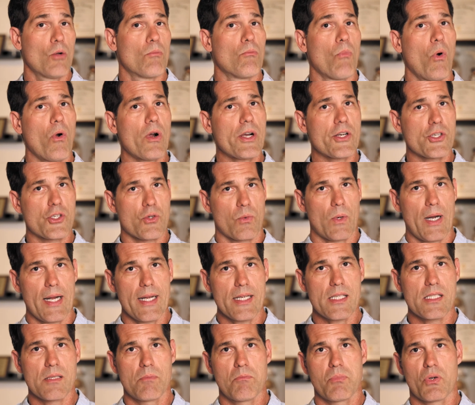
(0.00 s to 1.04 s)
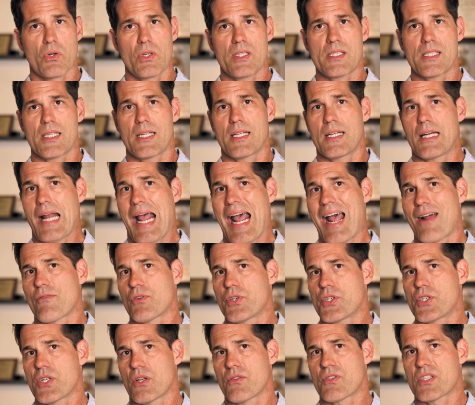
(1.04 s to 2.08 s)
Mortgage rates printed an
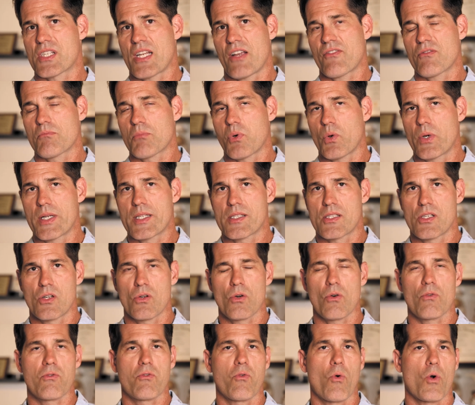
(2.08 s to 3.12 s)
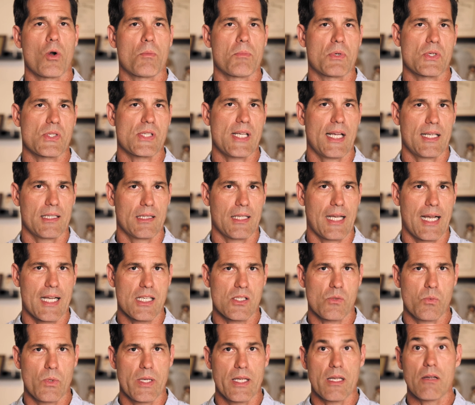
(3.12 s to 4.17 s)
average of 7.04%
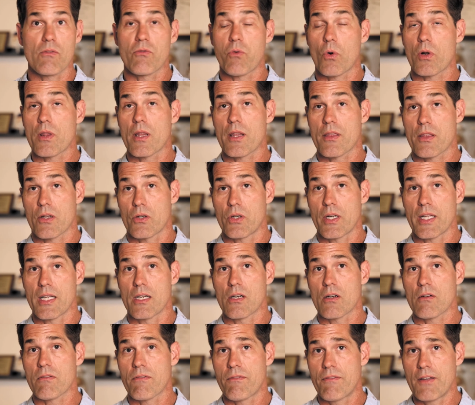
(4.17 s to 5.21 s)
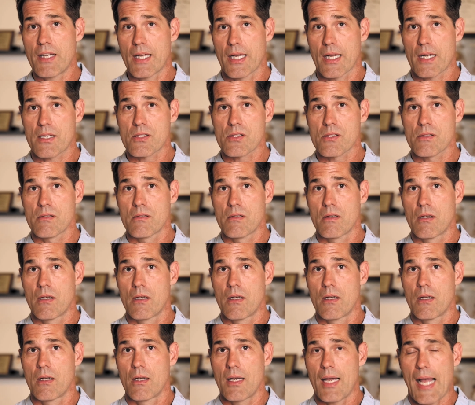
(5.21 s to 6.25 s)
last week for the 30-year fix.
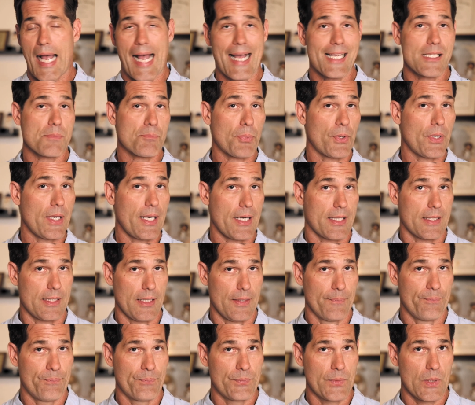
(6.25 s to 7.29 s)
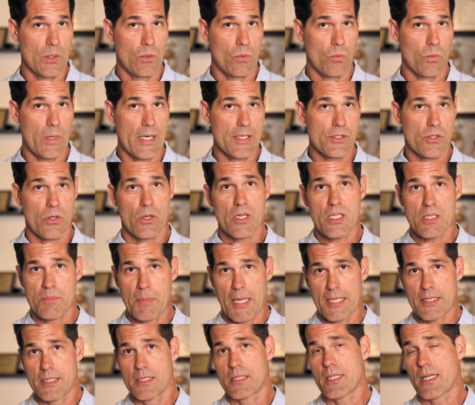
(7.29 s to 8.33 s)
As predicted, rates are
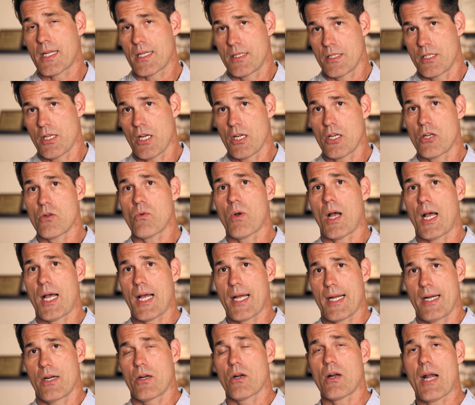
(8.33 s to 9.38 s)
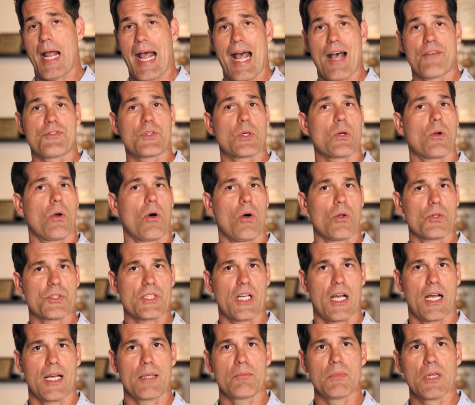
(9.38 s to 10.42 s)
expected to continue higher after
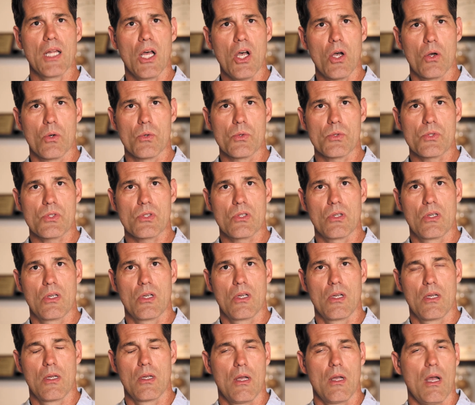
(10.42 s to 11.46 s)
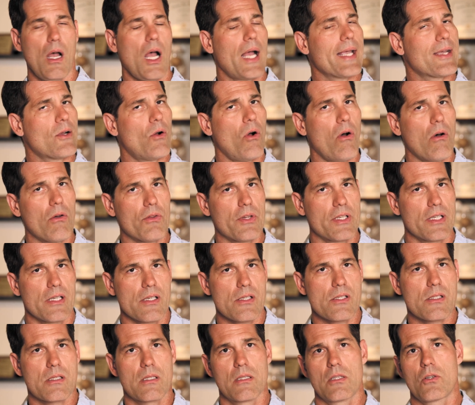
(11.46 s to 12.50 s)
all-time lows. I call
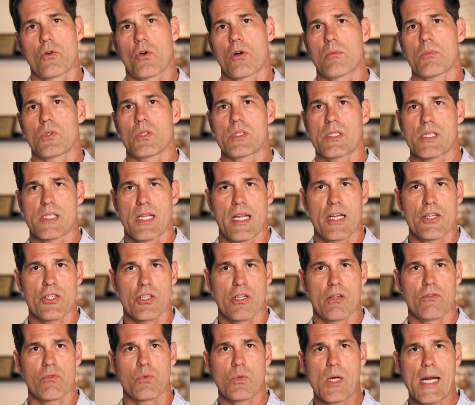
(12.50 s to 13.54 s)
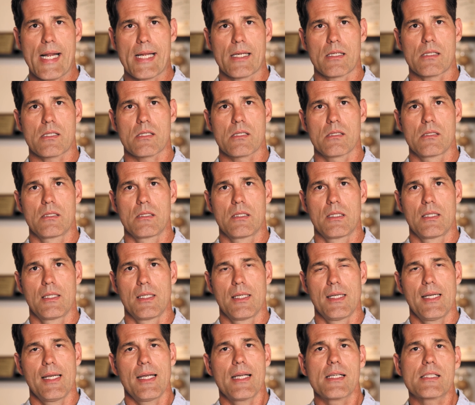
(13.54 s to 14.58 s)
this the normalization of rates.
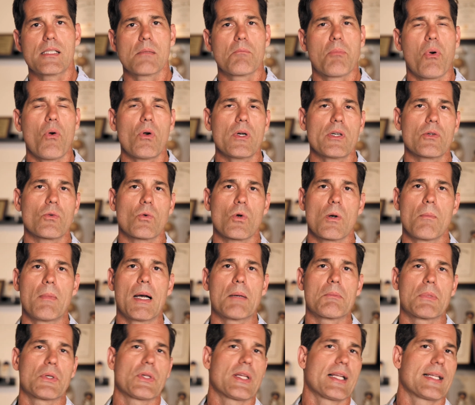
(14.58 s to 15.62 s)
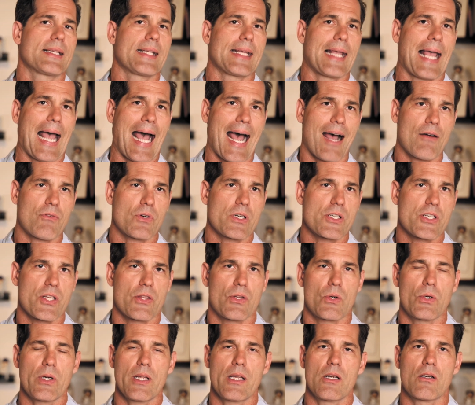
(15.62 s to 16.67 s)
It's important to remember that the average
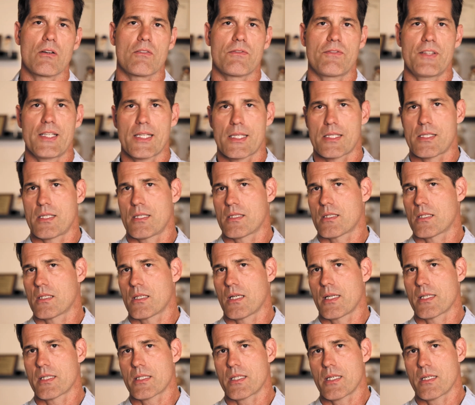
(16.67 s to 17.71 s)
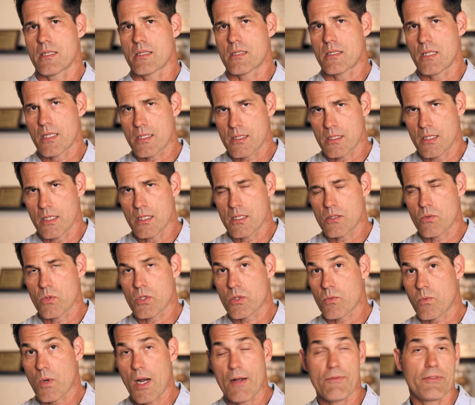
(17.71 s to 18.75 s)
30-year fix since the 1960s
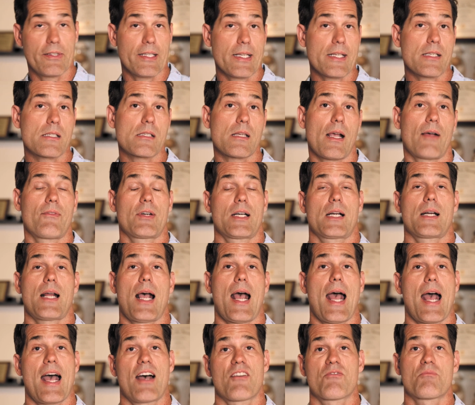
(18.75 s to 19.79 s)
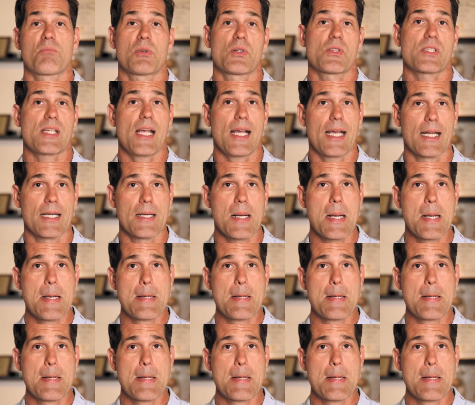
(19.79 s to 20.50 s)
was roughly 7.5%.